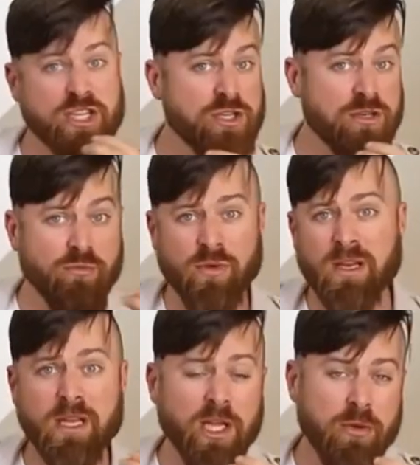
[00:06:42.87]
to
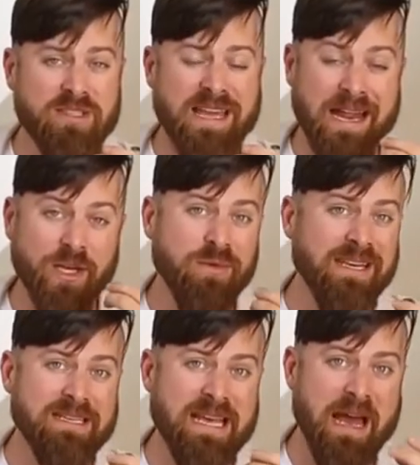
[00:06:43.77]
really use that, you
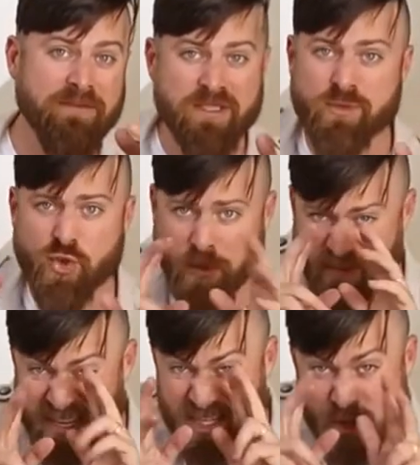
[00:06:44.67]
need to have some sort of
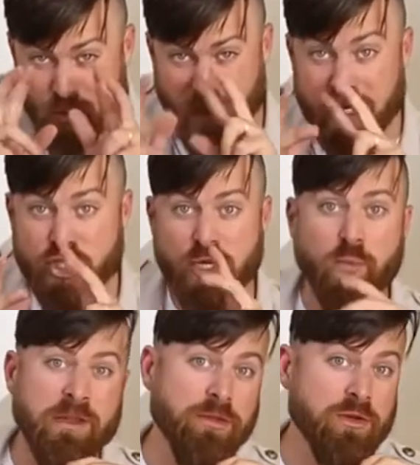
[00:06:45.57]
integration
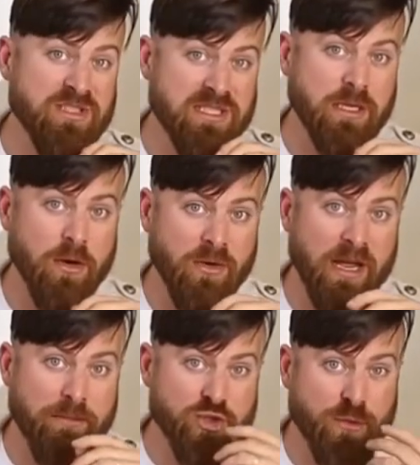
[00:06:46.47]
with your
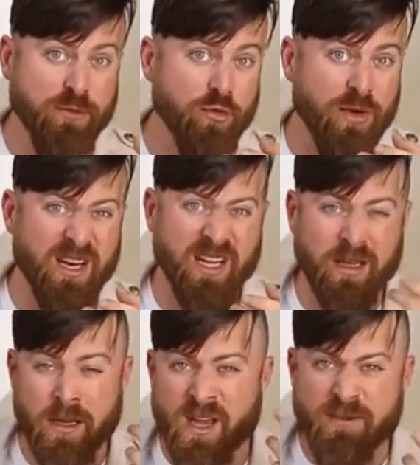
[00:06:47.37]
CRM. So if you're running,
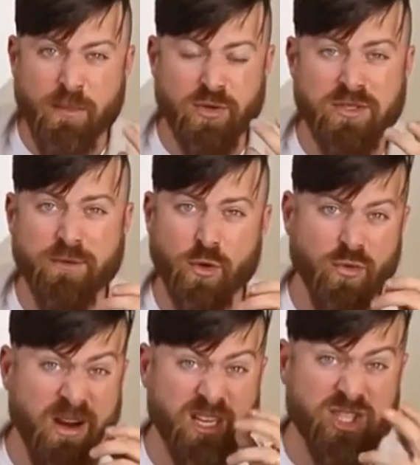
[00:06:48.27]
most of you are
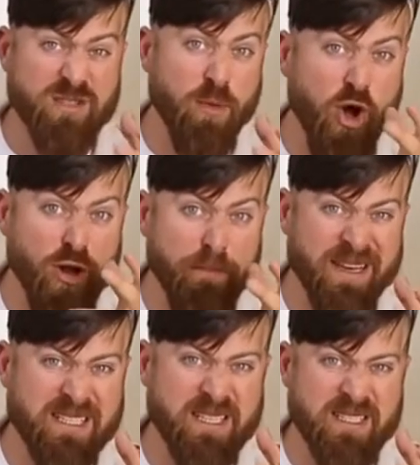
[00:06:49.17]
running small
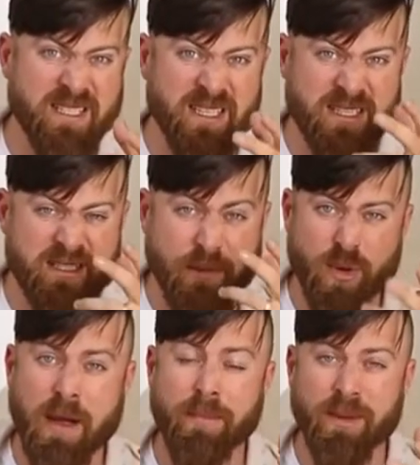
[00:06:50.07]
businesses, the
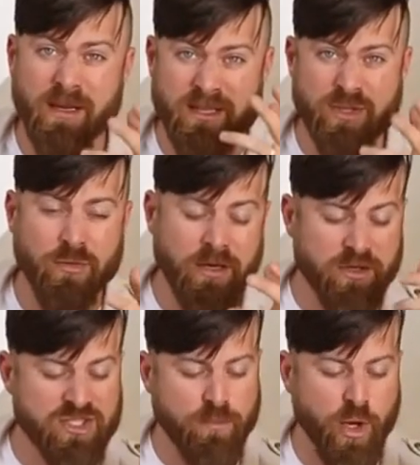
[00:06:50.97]
probability is you're running a
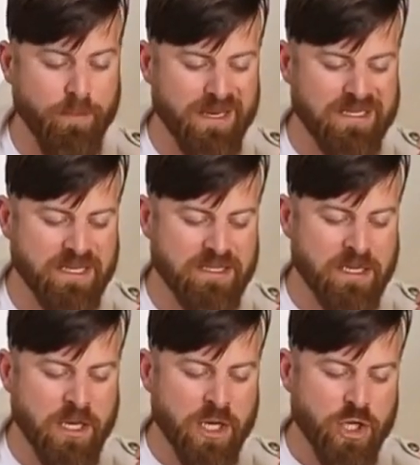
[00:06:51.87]
small business,
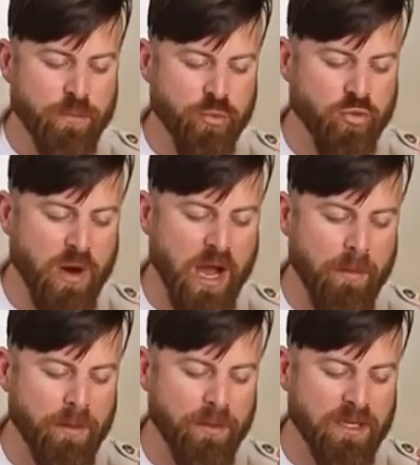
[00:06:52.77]
you
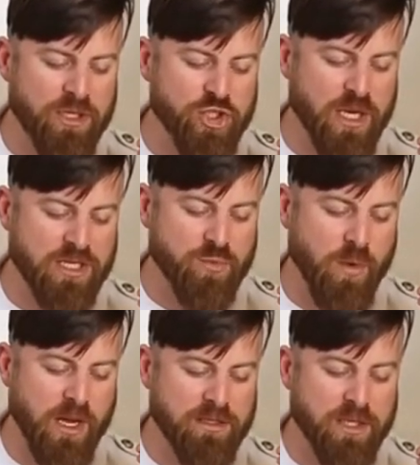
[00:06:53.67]
probably just
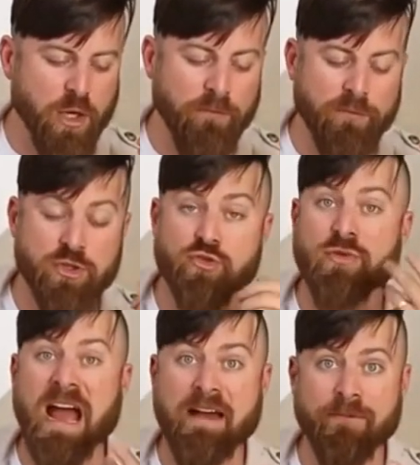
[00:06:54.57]
want to go for
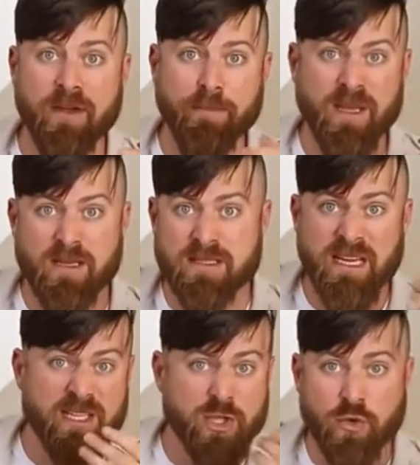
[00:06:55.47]
traffic, because
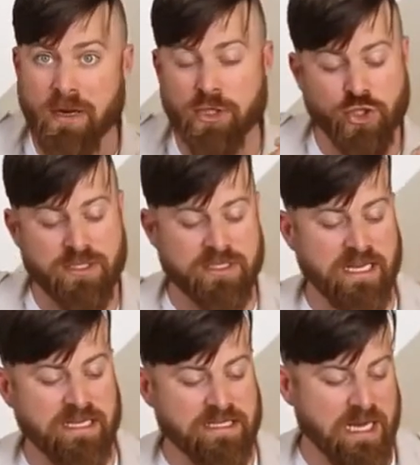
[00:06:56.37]
integrations
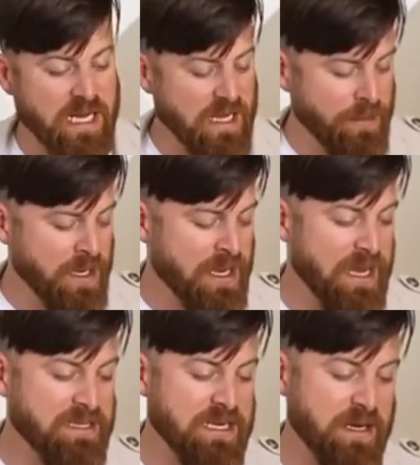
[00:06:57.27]
take time
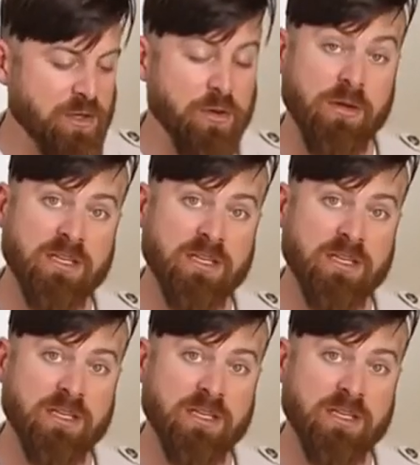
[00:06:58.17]
and technical